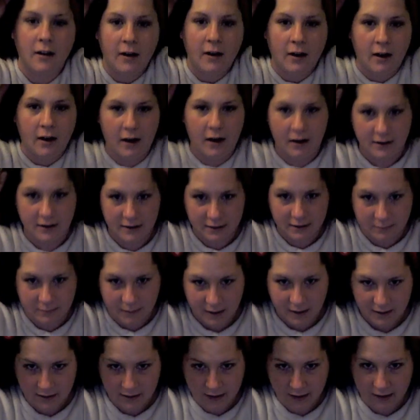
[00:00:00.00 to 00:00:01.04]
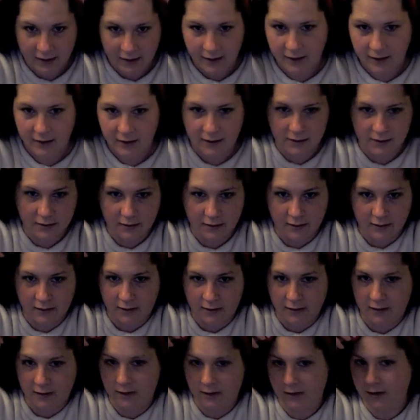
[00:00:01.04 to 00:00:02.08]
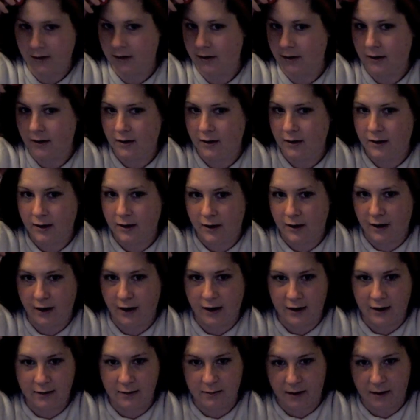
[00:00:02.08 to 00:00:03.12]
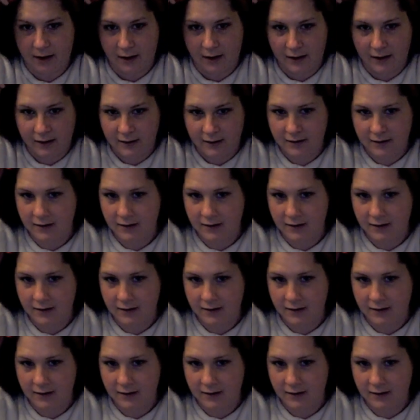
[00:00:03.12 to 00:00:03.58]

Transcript: I just made it into a headband.